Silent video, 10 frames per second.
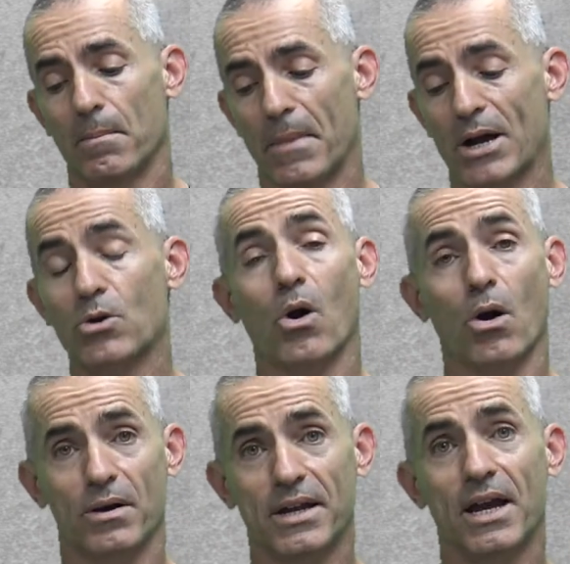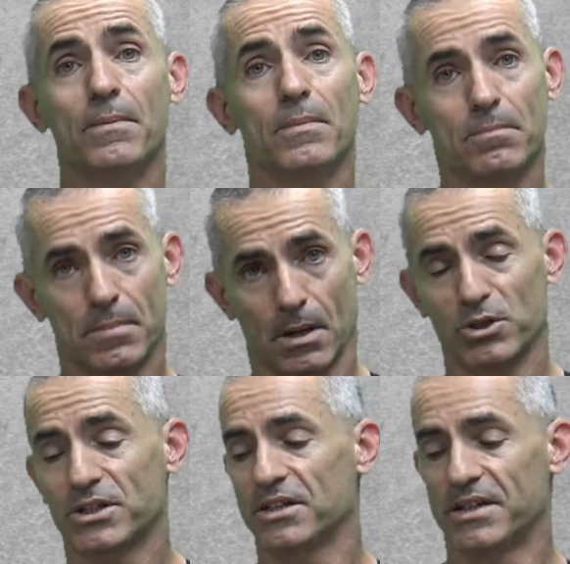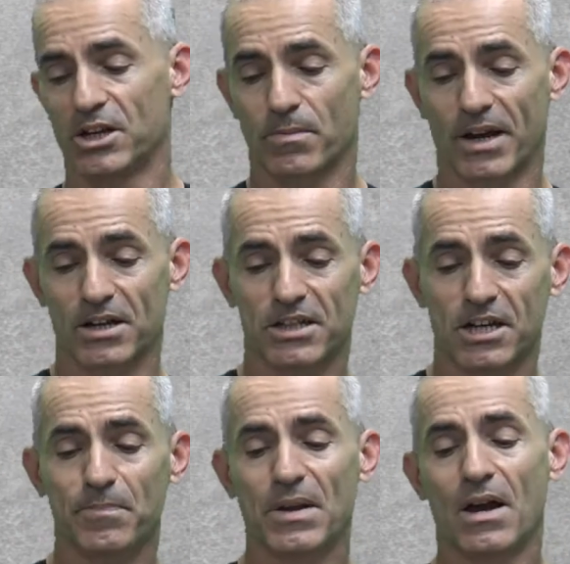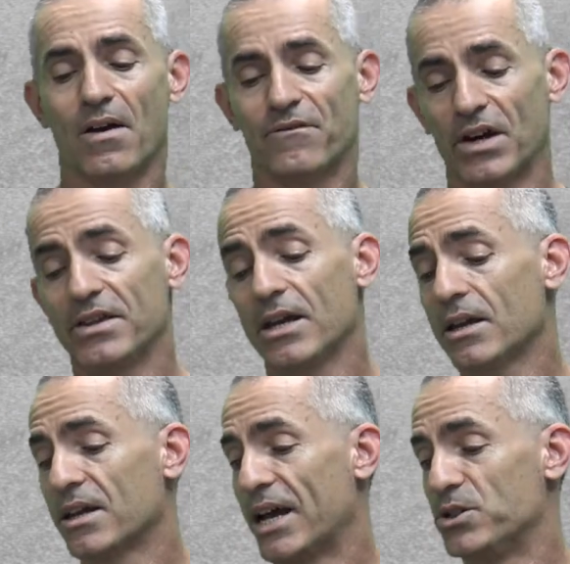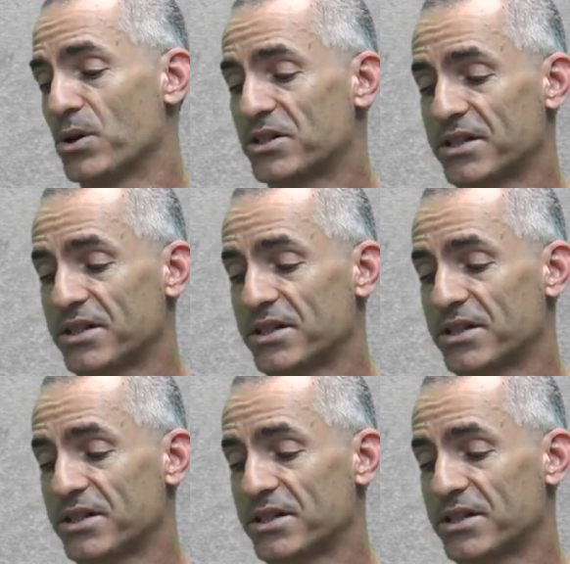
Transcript: microRNA, published as Nature magazine. Funding, as you could